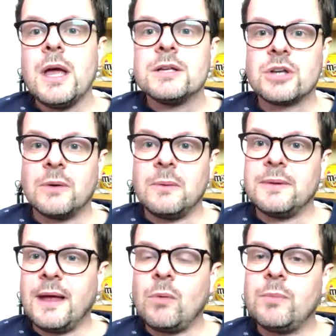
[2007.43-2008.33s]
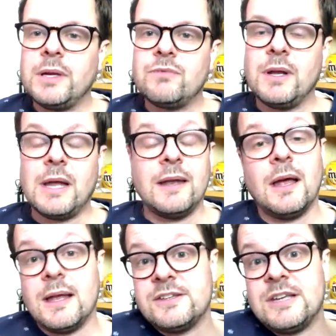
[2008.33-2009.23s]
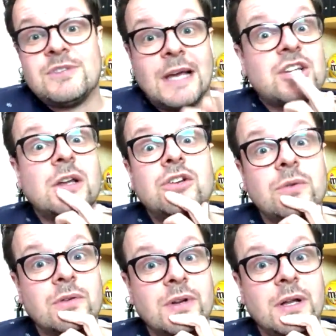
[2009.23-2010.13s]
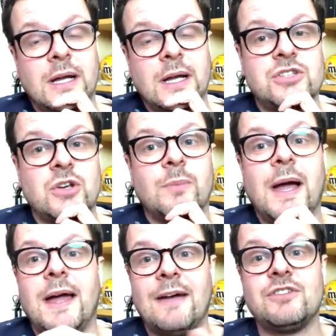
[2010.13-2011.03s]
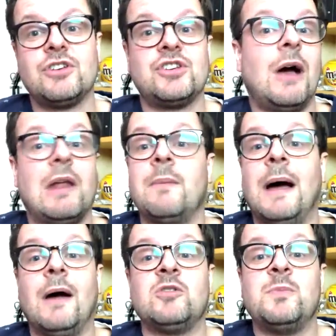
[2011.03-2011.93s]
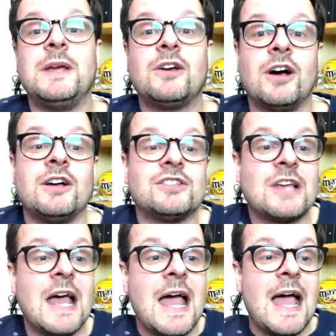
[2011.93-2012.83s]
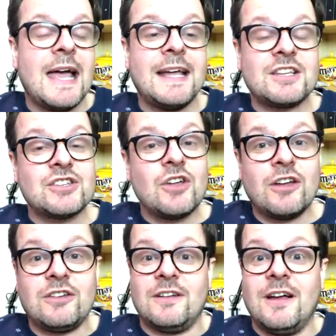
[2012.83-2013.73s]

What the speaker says: So that will be, and Tim is actually doing a really nice job. I have to shout him out, because it's not,